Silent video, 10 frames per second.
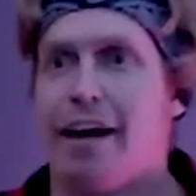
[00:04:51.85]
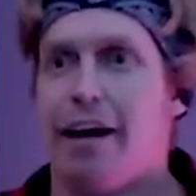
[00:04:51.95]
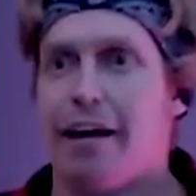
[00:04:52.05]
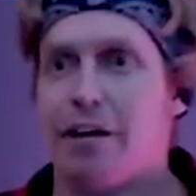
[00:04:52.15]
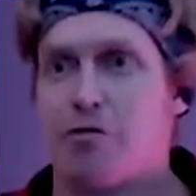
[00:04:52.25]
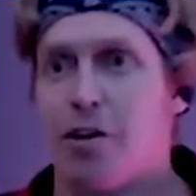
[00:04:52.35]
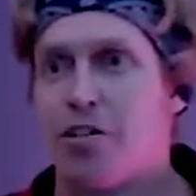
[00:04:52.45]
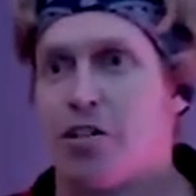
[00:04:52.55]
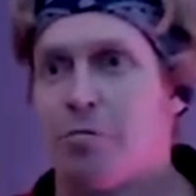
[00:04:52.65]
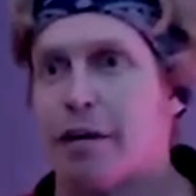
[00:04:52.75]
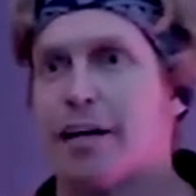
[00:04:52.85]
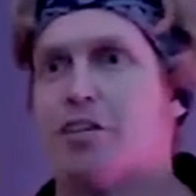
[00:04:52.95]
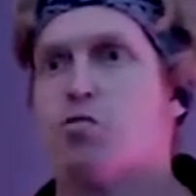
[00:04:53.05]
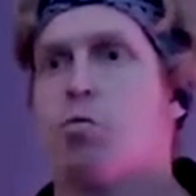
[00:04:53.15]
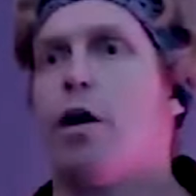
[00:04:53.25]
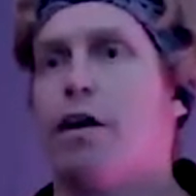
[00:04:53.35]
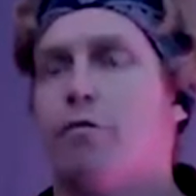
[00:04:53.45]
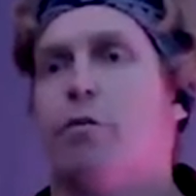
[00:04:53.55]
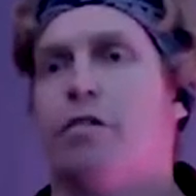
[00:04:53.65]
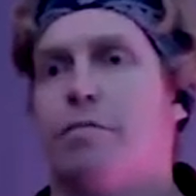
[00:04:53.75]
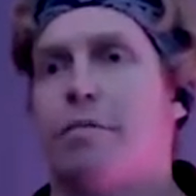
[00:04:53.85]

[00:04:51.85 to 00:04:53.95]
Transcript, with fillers: uh, introduction, but I just want everyone